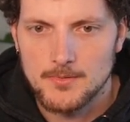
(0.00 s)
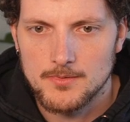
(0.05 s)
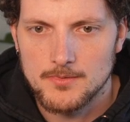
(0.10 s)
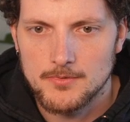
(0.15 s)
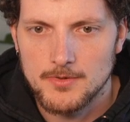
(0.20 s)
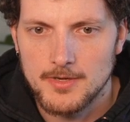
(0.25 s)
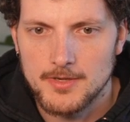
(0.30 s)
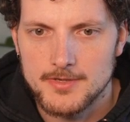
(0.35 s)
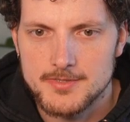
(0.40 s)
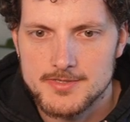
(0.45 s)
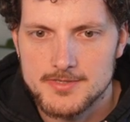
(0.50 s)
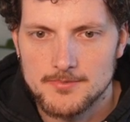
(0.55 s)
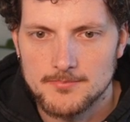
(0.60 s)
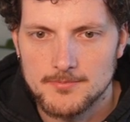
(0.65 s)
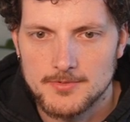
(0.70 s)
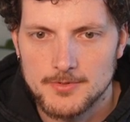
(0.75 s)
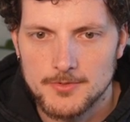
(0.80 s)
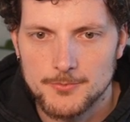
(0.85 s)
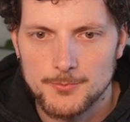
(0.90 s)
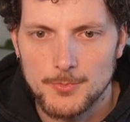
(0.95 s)
Great,
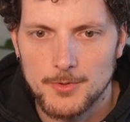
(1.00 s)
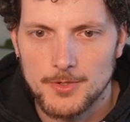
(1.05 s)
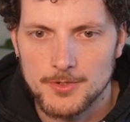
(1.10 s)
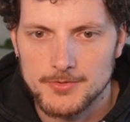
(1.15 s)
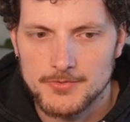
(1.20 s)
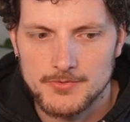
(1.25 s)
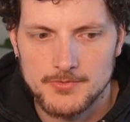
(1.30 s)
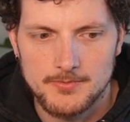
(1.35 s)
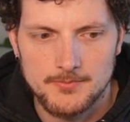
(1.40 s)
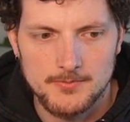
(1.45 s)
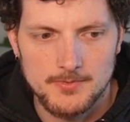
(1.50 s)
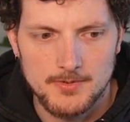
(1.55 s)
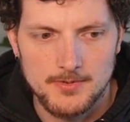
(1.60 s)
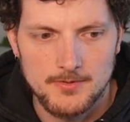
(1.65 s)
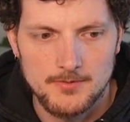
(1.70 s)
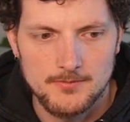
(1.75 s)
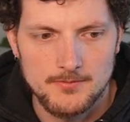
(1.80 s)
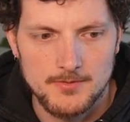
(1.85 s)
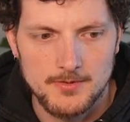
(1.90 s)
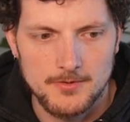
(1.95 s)
works.
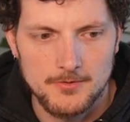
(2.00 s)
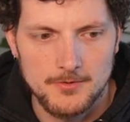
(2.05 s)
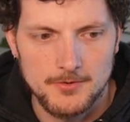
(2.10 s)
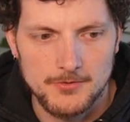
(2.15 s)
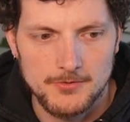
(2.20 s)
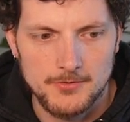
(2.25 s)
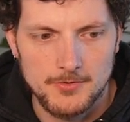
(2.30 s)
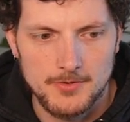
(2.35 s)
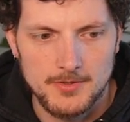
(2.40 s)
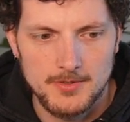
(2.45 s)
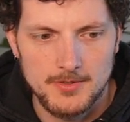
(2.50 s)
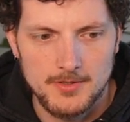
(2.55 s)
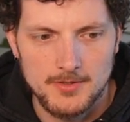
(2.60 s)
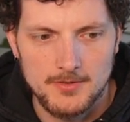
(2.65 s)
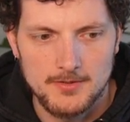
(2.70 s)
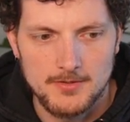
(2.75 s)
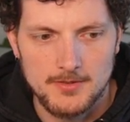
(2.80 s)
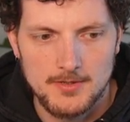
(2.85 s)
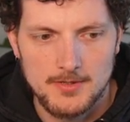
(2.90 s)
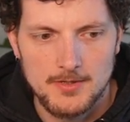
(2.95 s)
Yeah? And also here,
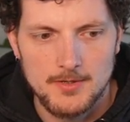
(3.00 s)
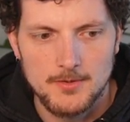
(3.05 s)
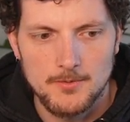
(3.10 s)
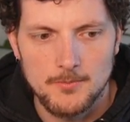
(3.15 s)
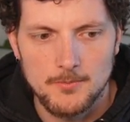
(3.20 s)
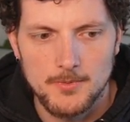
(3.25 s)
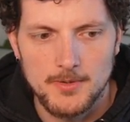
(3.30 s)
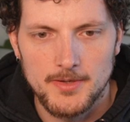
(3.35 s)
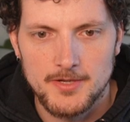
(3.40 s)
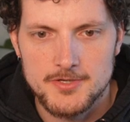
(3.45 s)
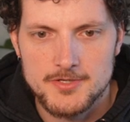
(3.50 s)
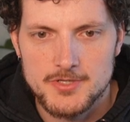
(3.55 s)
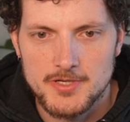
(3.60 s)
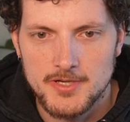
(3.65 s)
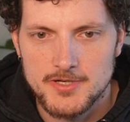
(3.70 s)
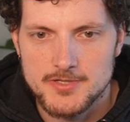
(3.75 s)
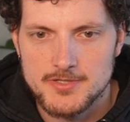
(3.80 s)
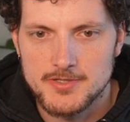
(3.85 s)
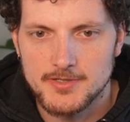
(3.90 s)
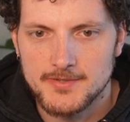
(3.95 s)
when I
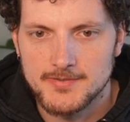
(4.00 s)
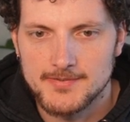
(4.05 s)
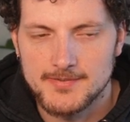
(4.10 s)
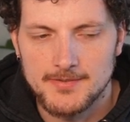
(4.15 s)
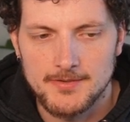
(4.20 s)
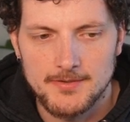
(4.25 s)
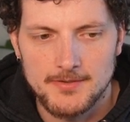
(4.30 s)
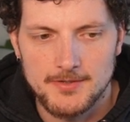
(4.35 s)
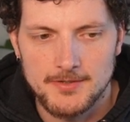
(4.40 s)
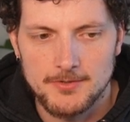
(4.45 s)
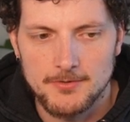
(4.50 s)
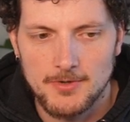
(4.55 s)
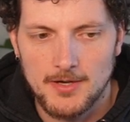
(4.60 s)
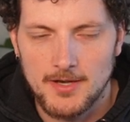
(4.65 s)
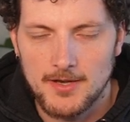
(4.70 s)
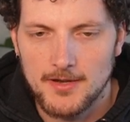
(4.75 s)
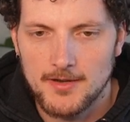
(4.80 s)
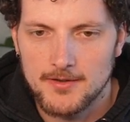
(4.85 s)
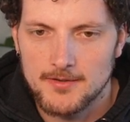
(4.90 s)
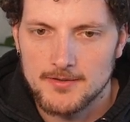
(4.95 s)
change this, the
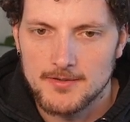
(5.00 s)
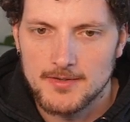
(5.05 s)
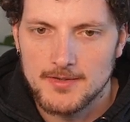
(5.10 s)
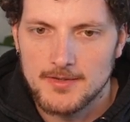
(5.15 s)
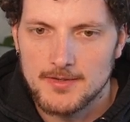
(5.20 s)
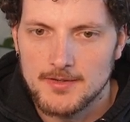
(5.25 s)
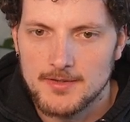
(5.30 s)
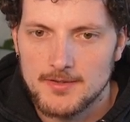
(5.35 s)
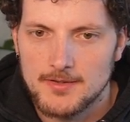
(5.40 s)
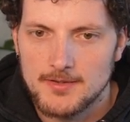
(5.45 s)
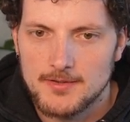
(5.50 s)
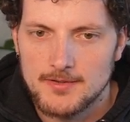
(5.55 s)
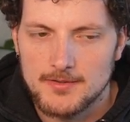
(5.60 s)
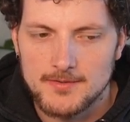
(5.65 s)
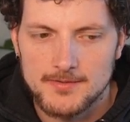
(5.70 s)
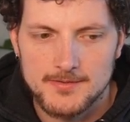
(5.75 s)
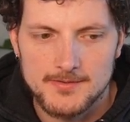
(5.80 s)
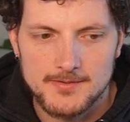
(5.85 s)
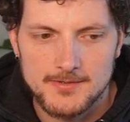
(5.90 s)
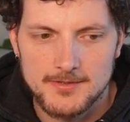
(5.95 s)
UI
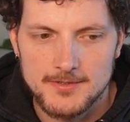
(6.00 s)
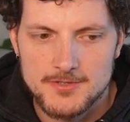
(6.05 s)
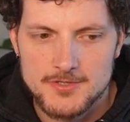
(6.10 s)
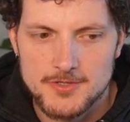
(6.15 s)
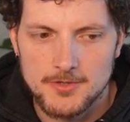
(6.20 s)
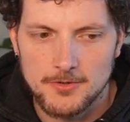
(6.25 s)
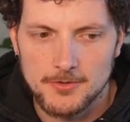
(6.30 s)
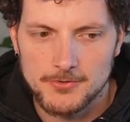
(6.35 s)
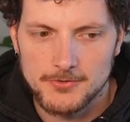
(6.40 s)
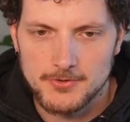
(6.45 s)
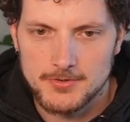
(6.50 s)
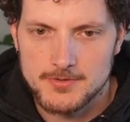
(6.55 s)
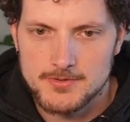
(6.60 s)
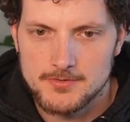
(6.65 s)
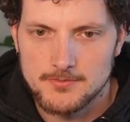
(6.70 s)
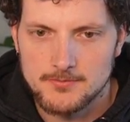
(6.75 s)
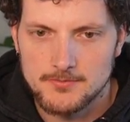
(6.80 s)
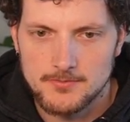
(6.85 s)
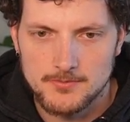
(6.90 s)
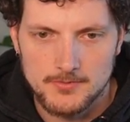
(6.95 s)
still shows it.
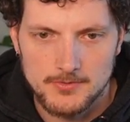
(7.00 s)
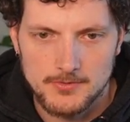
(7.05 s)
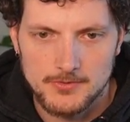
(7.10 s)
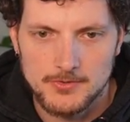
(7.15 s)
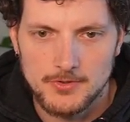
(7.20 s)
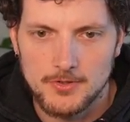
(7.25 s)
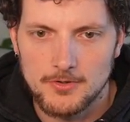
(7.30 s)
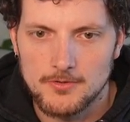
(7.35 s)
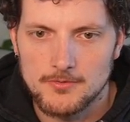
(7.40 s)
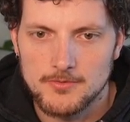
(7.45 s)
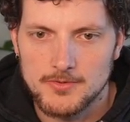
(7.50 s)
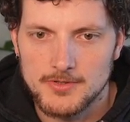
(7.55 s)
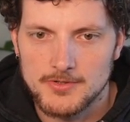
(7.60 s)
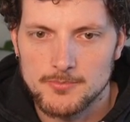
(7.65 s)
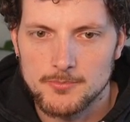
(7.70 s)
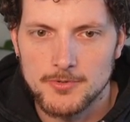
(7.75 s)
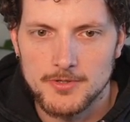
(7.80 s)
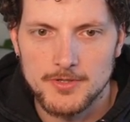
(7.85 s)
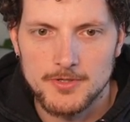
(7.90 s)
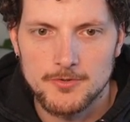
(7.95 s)
So that's
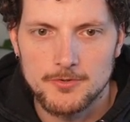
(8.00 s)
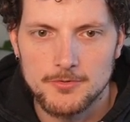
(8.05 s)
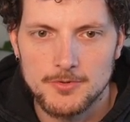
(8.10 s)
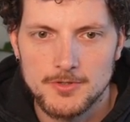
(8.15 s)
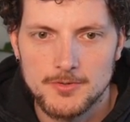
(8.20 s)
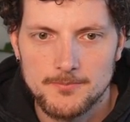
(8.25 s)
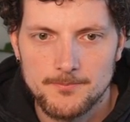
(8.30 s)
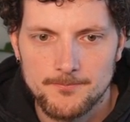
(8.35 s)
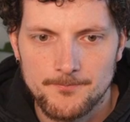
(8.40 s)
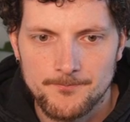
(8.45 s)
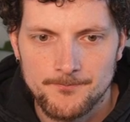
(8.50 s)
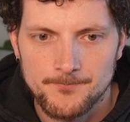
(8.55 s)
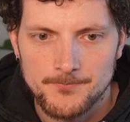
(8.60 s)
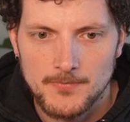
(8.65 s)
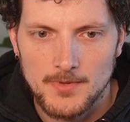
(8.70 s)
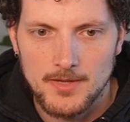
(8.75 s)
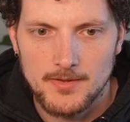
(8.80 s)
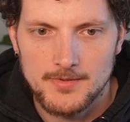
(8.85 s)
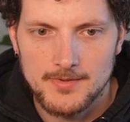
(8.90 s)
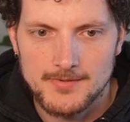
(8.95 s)
pretty cool,
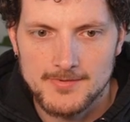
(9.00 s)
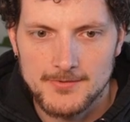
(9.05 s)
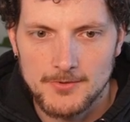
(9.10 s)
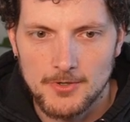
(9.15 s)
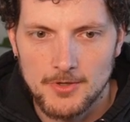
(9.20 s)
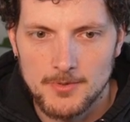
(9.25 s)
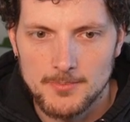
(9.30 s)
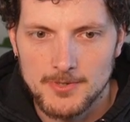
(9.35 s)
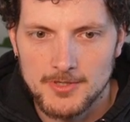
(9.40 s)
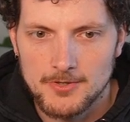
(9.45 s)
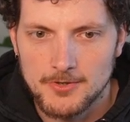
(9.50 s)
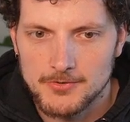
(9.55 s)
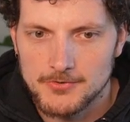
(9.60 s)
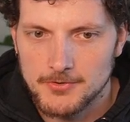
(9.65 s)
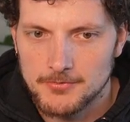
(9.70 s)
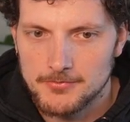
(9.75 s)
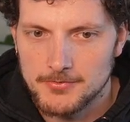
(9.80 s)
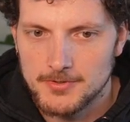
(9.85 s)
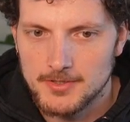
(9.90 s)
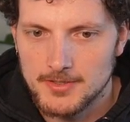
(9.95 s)
and that's all because
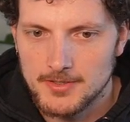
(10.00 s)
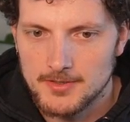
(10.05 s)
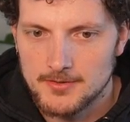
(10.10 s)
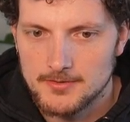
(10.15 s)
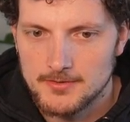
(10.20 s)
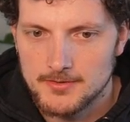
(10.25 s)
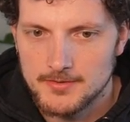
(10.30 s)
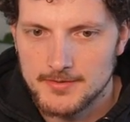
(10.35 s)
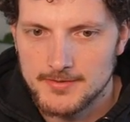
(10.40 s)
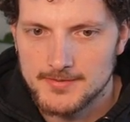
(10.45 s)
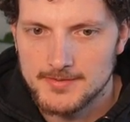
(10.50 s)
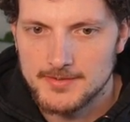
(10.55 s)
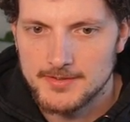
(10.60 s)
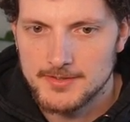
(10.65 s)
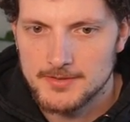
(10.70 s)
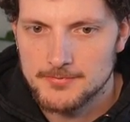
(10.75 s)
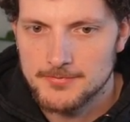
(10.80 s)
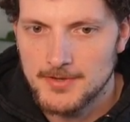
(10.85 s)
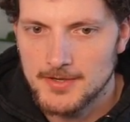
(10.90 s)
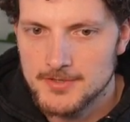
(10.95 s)
of here this
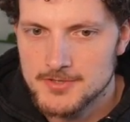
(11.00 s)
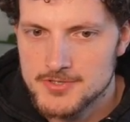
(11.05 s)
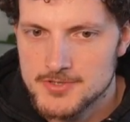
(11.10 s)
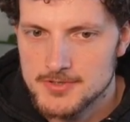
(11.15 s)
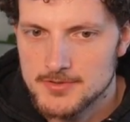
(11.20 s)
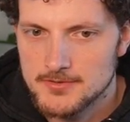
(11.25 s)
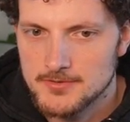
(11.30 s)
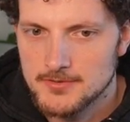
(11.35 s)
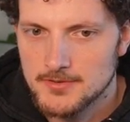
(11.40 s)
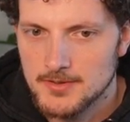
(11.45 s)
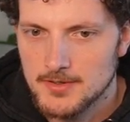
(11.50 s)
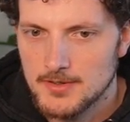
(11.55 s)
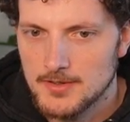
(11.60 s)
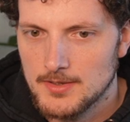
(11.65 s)
little function.